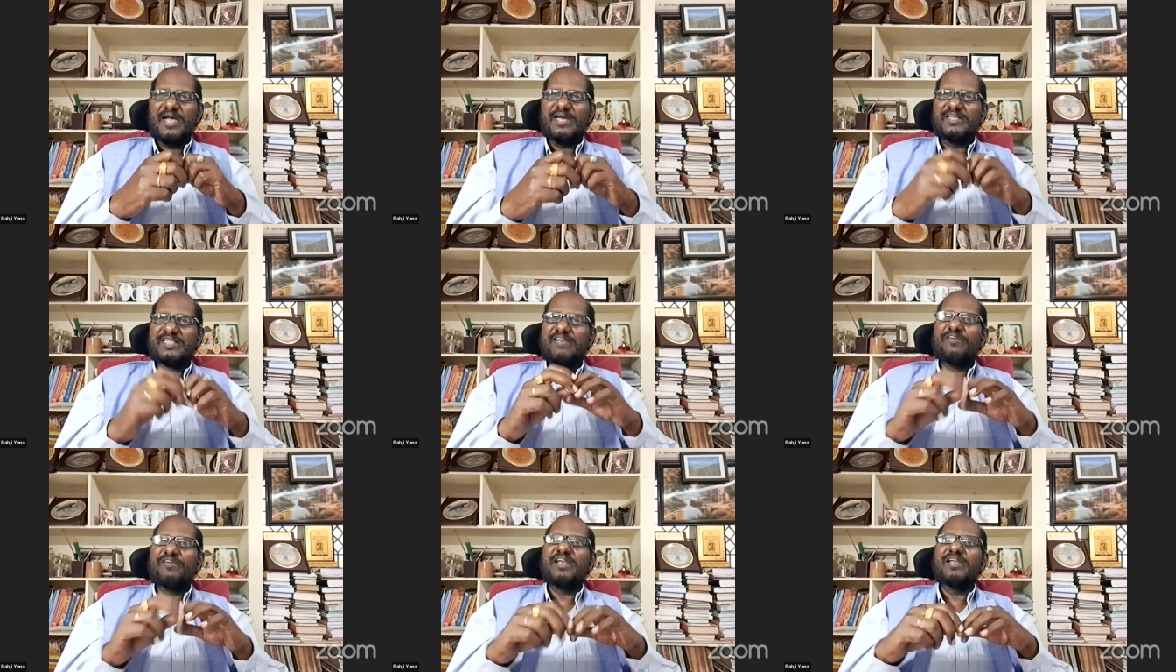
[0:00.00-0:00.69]
And
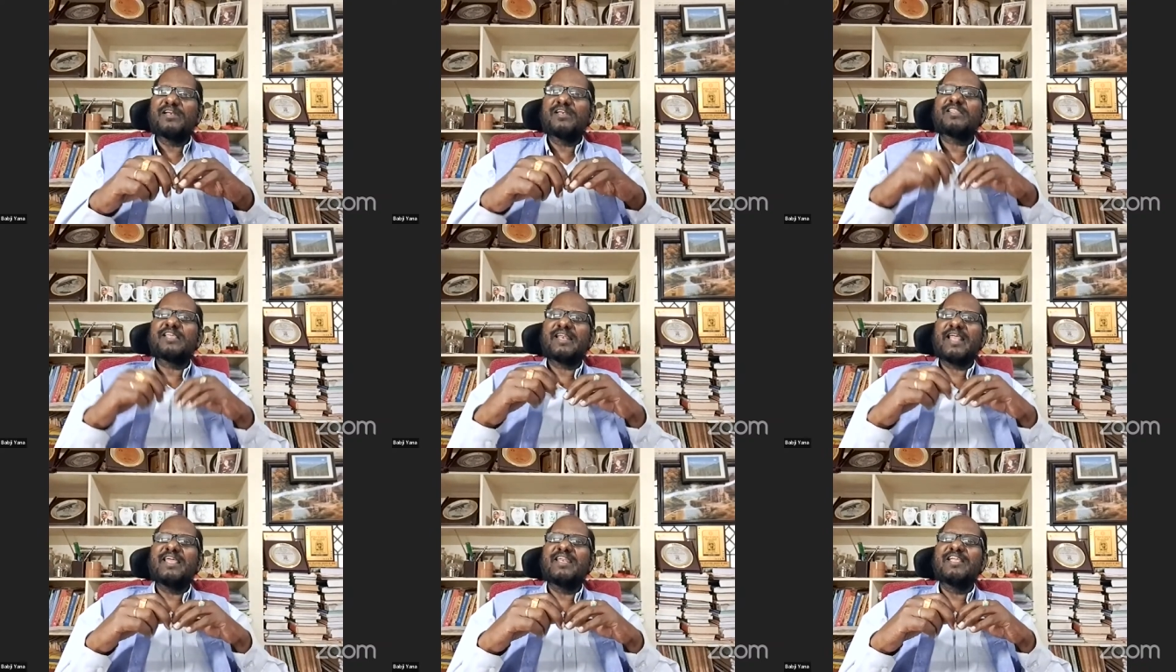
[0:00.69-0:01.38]
then when
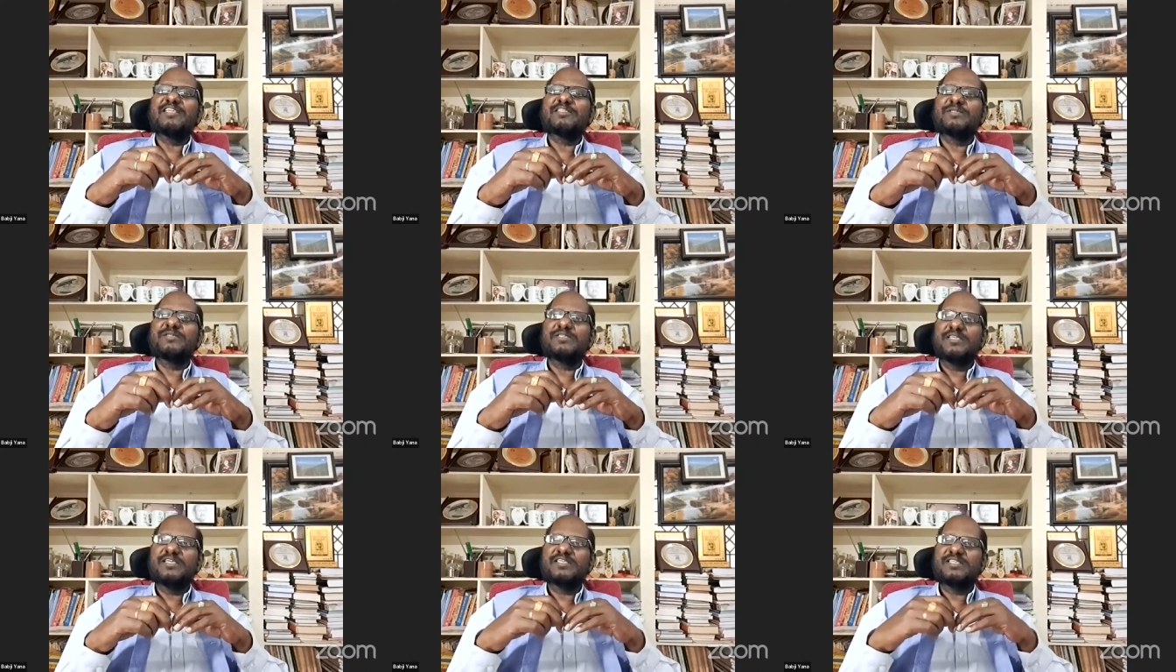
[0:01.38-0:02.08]
the rain is
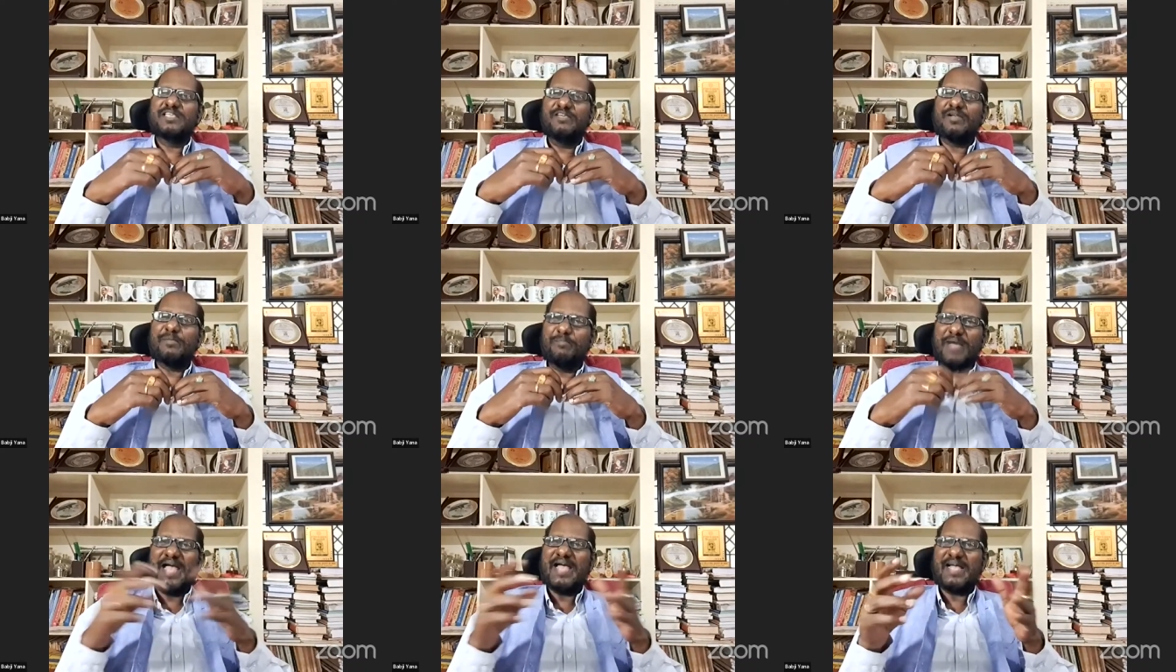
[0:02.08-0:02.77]
given
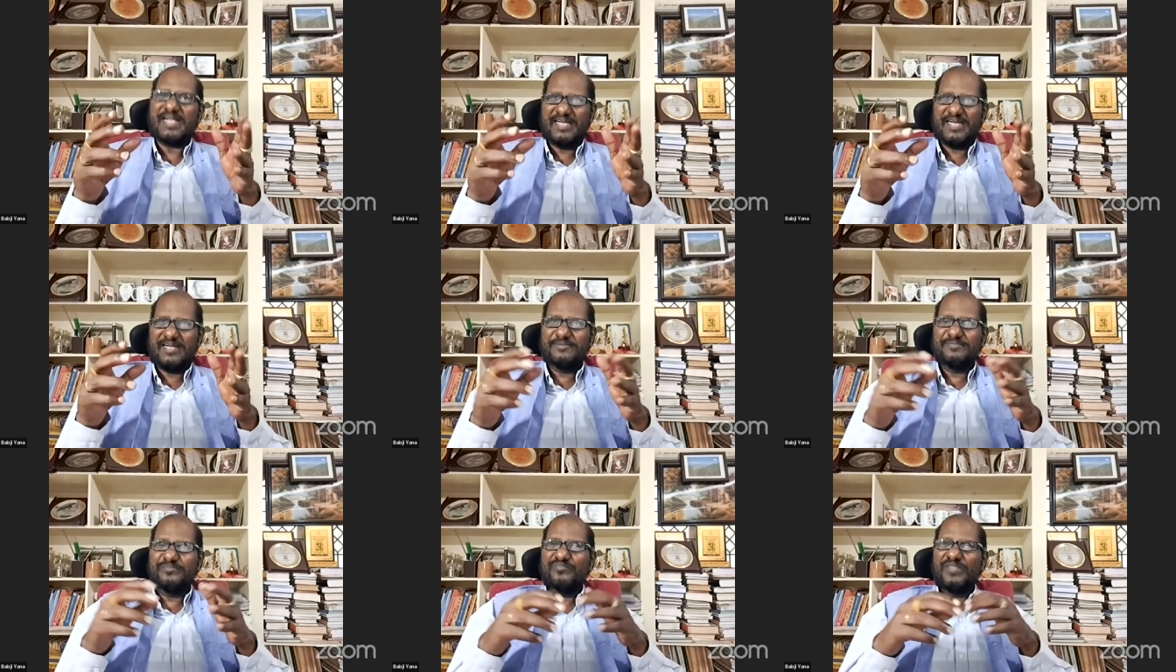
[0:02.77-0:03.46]
back,
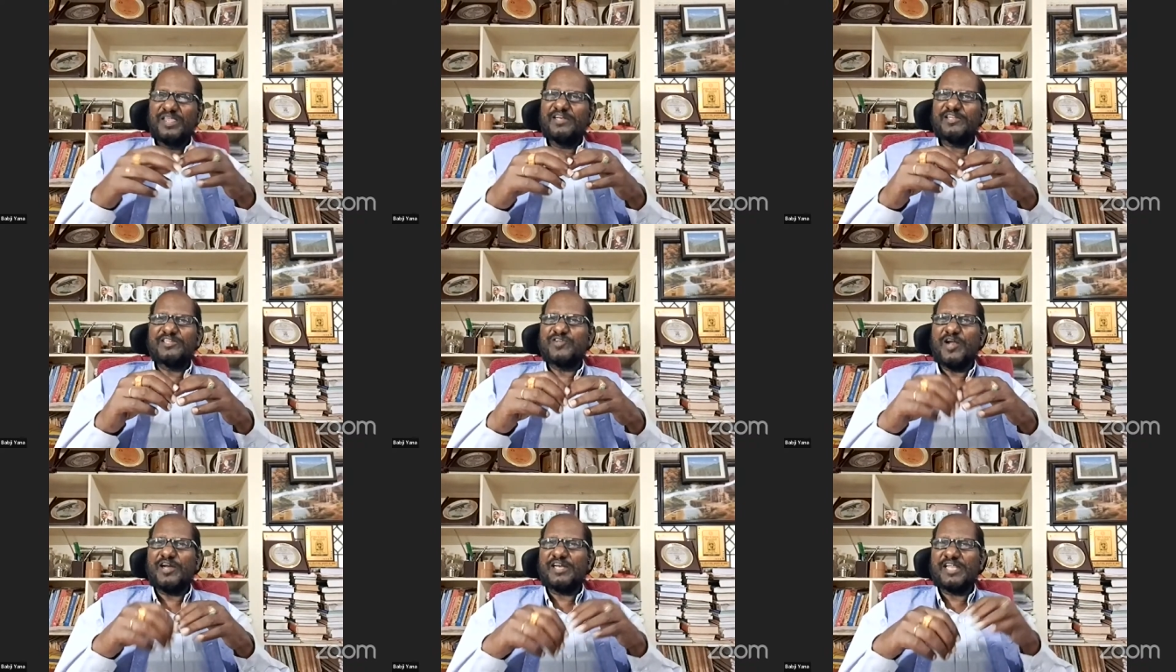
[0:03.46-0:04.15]
it
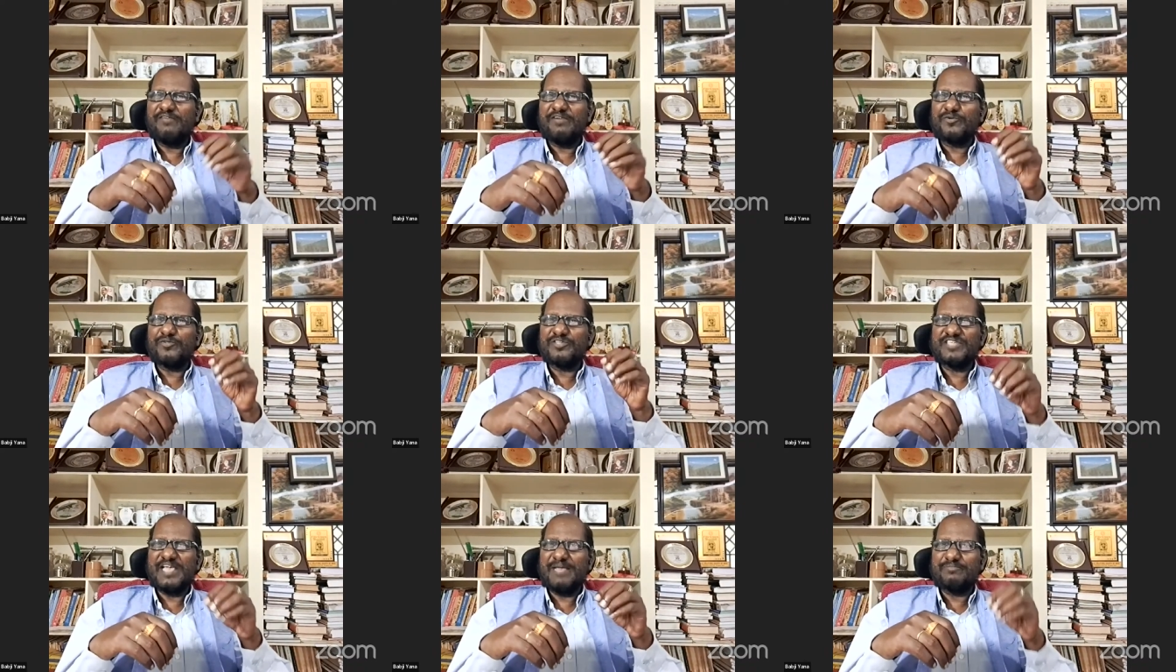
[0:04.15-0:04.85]
is not given to
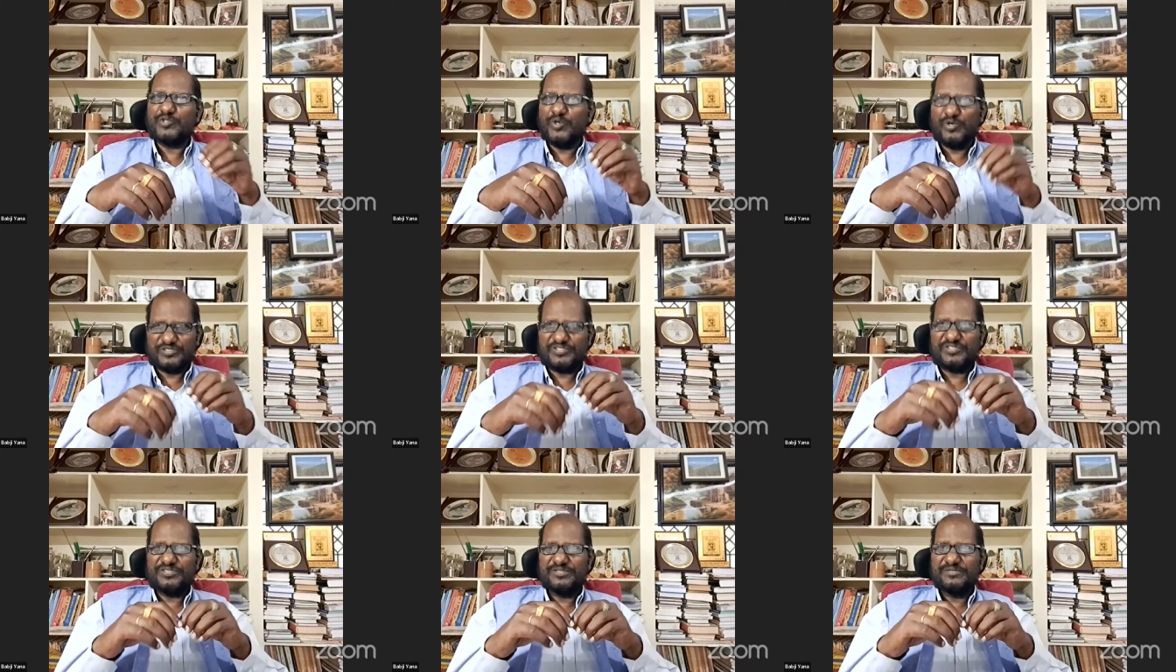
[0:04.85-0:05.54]
the same
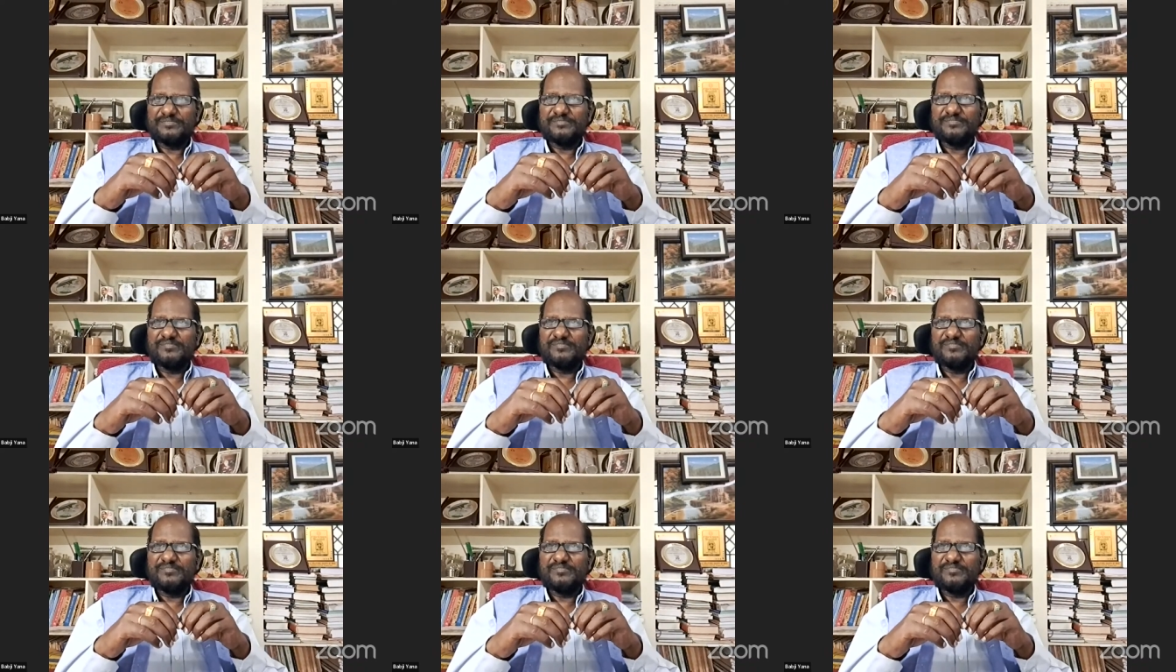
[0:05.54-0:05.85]
source.